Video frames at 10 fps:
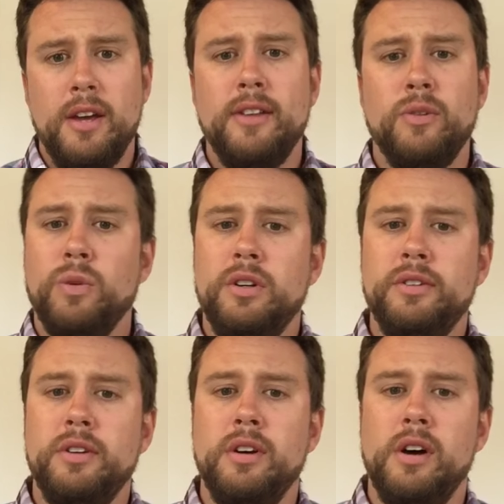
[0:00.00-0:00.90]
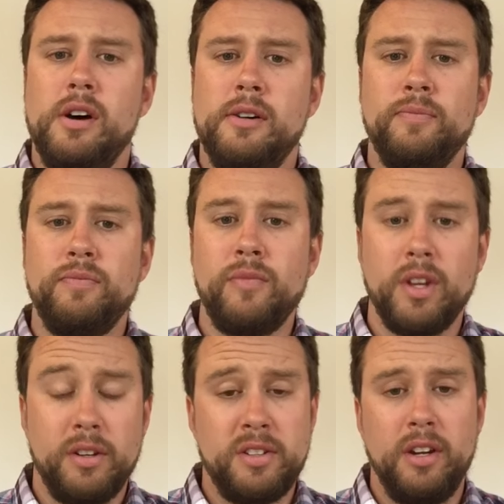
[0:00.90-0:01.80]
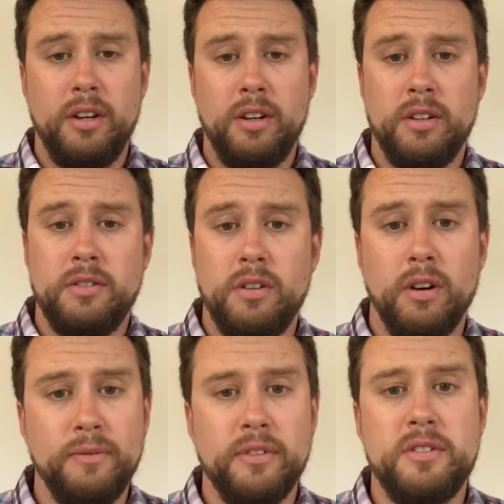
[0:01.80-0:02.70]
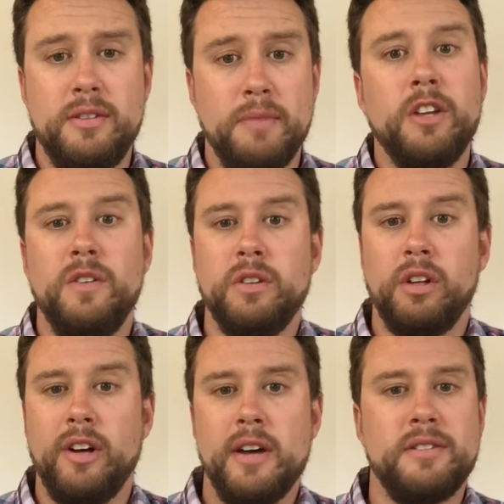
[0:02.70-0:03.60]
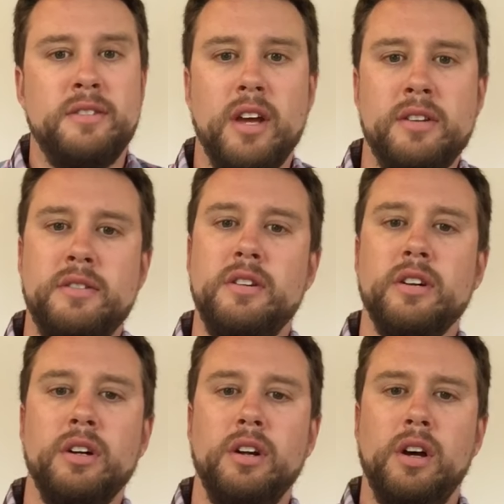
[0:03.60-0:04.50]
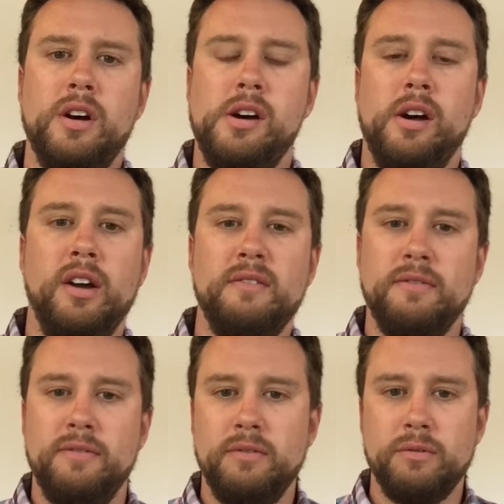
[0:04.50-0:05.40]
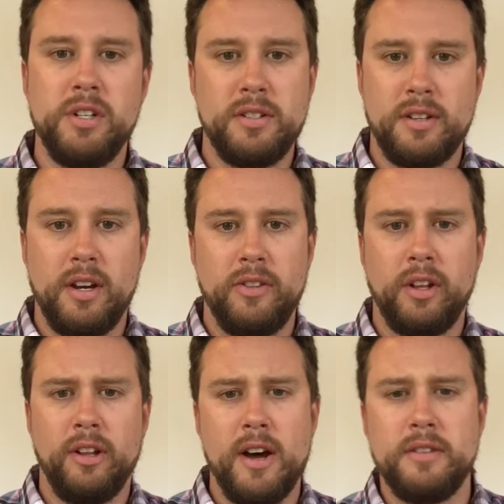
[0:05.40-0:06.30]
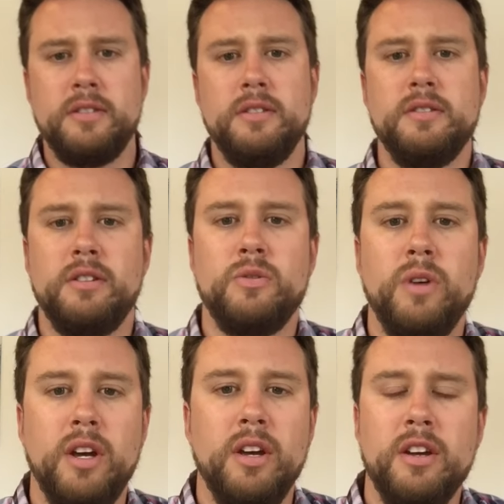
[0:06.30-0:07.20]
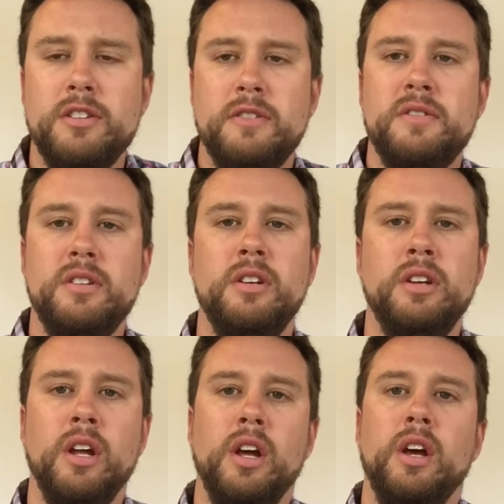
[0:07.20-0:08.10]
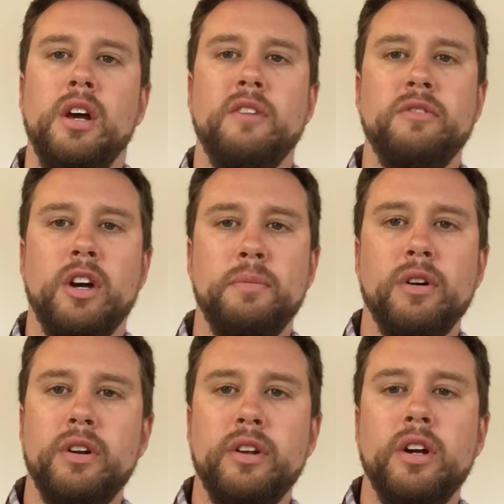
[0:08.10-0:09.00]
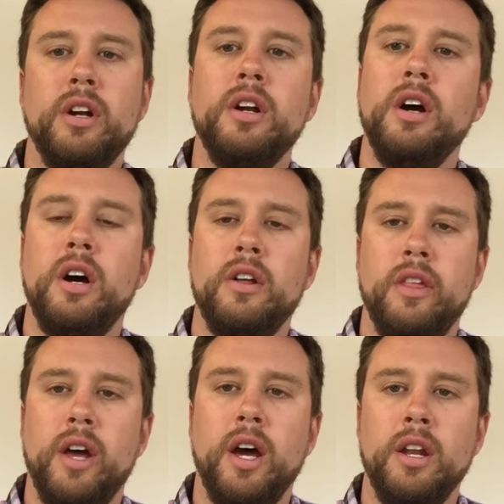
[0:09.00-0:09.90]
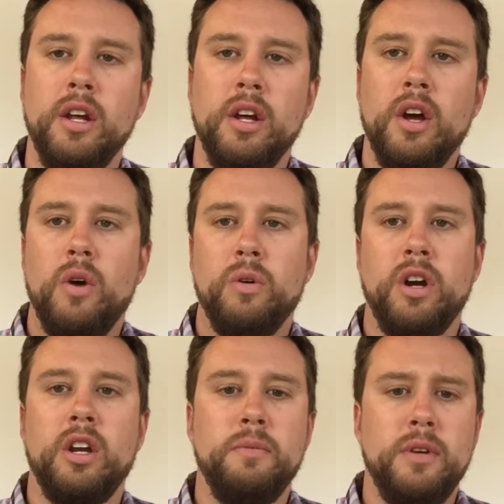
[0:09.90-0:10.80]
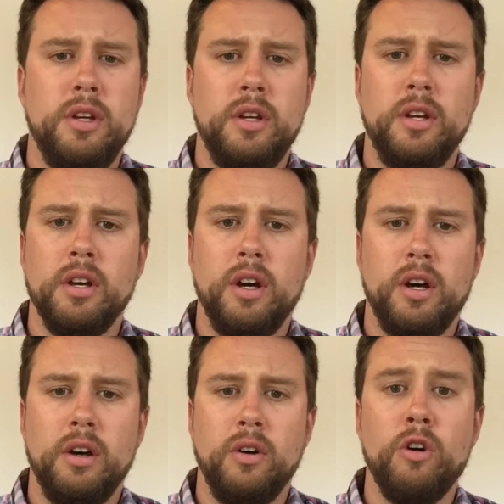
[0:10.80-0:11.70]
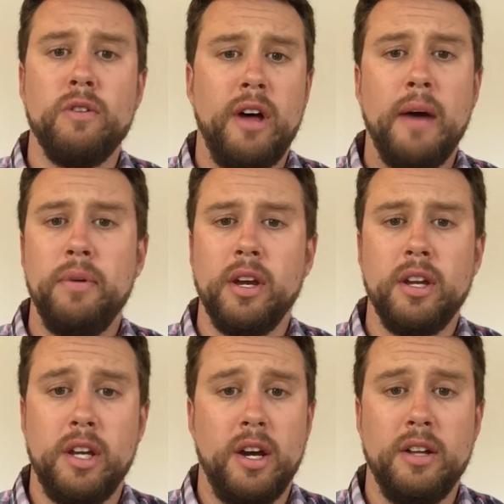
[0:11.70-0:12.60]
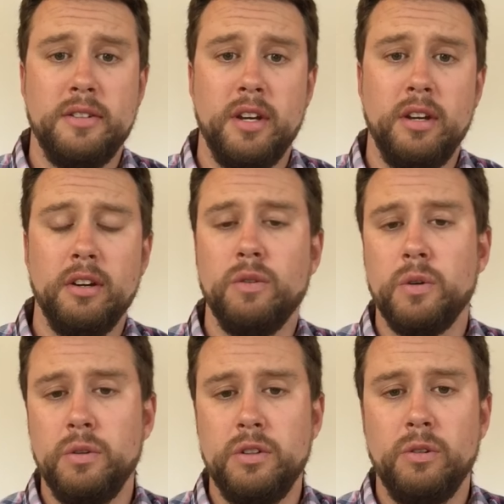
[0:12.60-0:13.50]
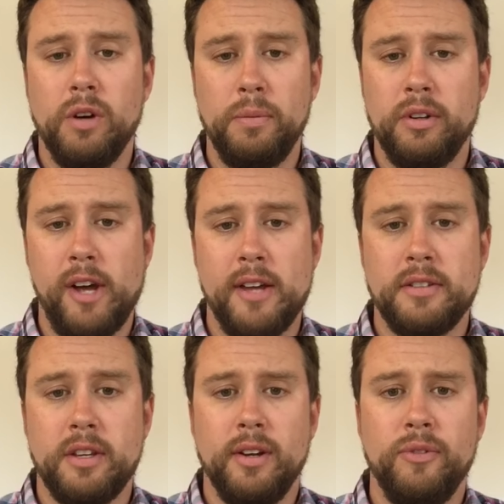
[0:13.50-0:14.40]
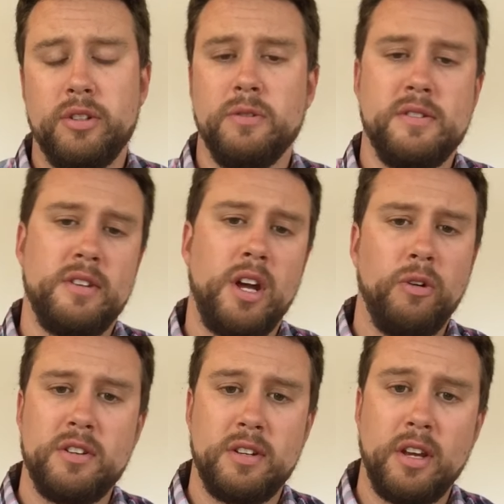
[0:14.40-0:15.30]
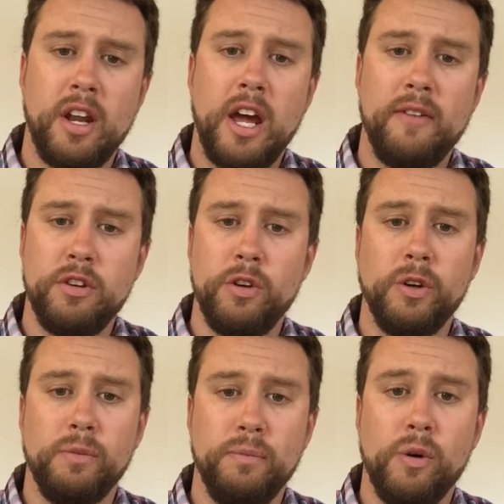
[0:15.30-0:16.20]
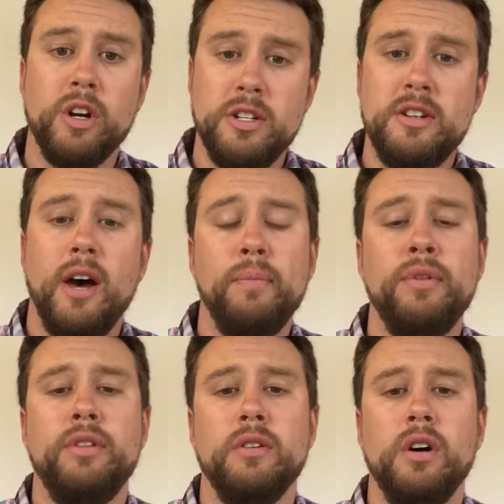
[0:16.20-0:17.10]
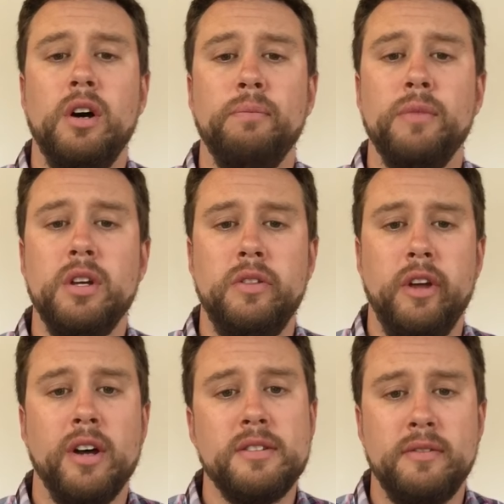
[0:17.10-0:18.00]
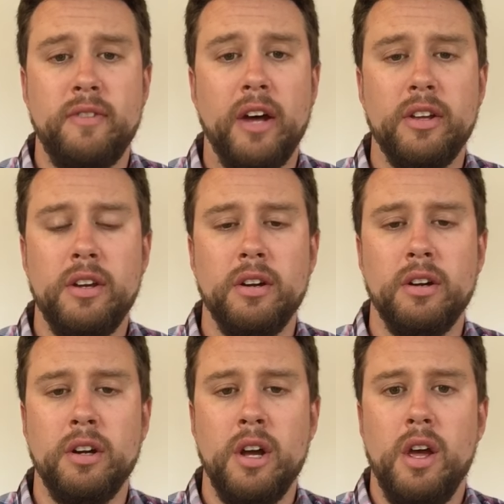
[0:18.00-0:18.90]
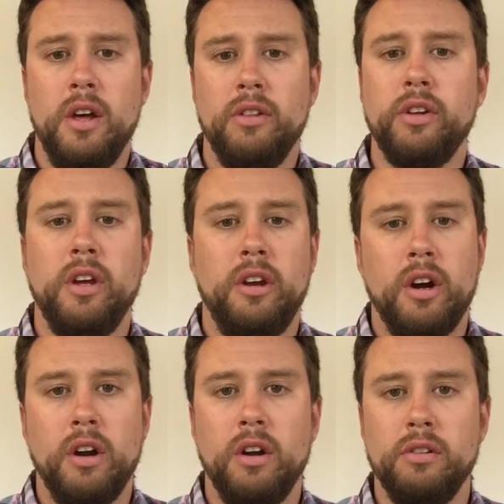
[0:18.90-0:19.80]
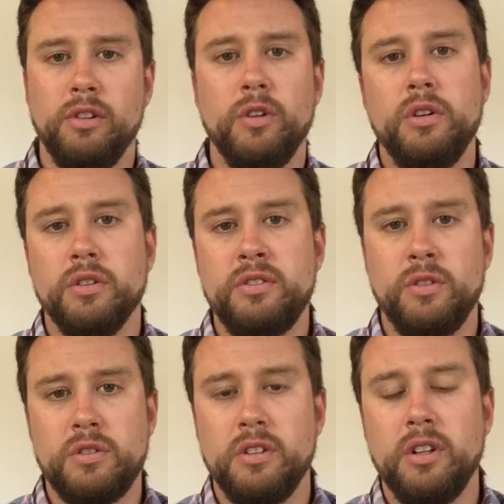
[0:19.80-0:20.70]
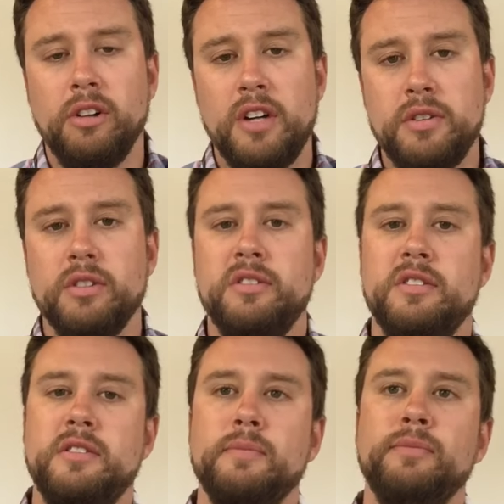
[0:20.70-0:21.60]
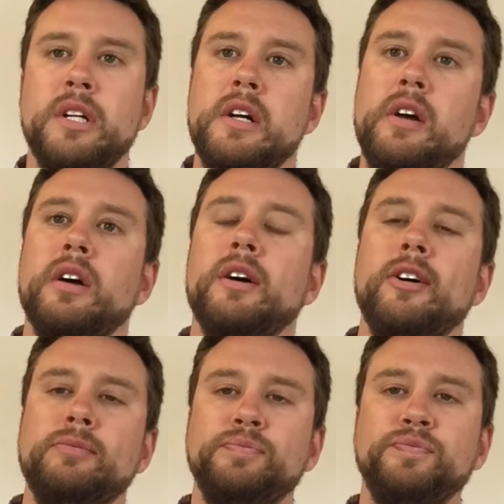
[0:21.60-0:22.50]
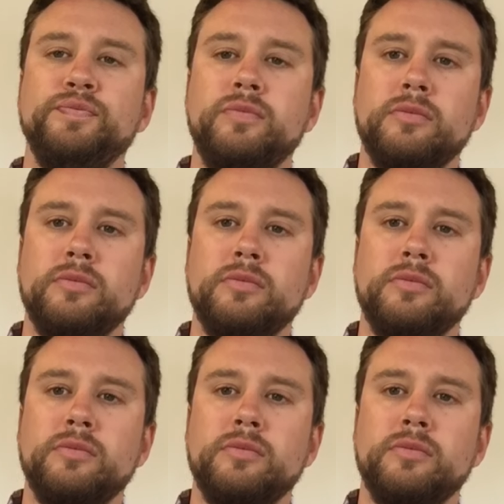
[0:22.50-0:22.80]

in the world. Um, excited to hopefully see many of you in the class next year. Uh, I've redesigned the class in such a way, as you've seen, and I've talked about earlier, uh, that we're not going to be uh, overlapping any content of what we would do up in Alaska. So instead, we're just kind of having you go more in depth um, in the Hudson Valley here, looking at our local social ecological system. Um,